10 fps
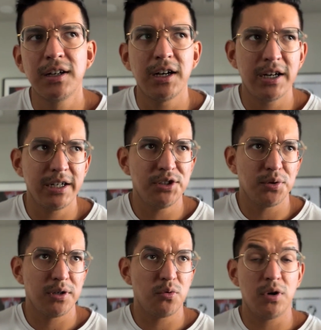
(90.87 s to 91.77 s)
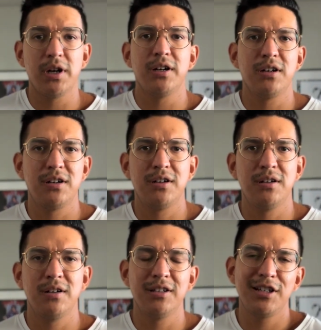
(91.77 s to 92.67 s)
I joined choir.
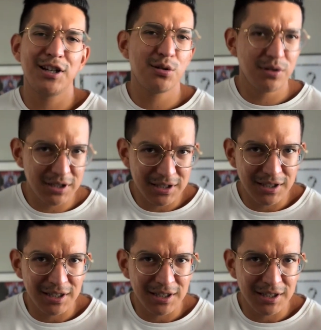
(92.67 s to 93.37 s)
And then I quit.